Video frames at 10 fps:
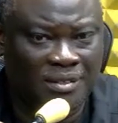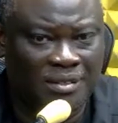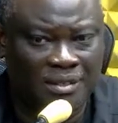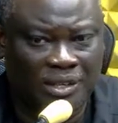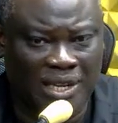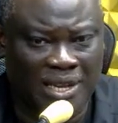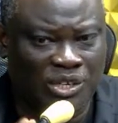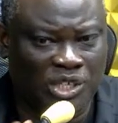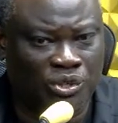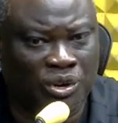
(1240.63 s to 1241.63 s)
look at how
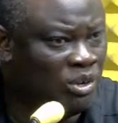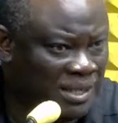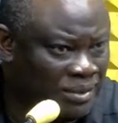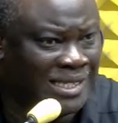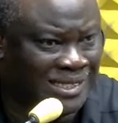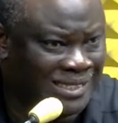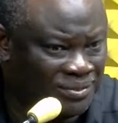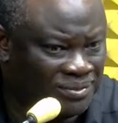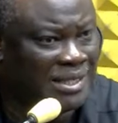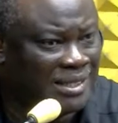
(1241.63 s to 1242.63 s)
we all do about this itself.
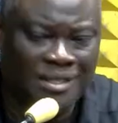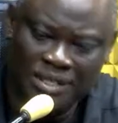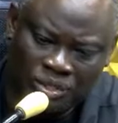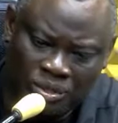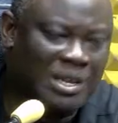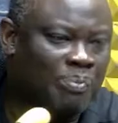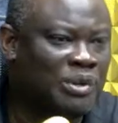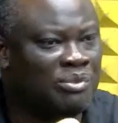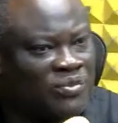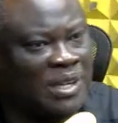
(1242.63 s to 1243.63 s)
Yeah. So let us go to
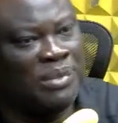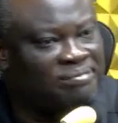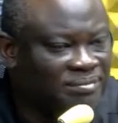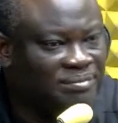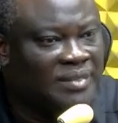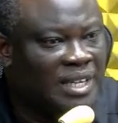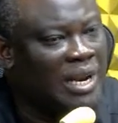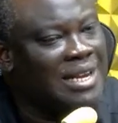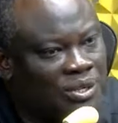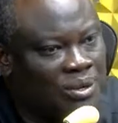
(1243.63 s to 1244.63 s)
the meeting.
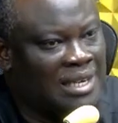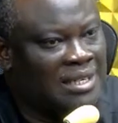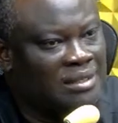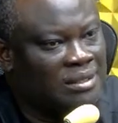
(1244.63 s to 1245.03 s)
Let the government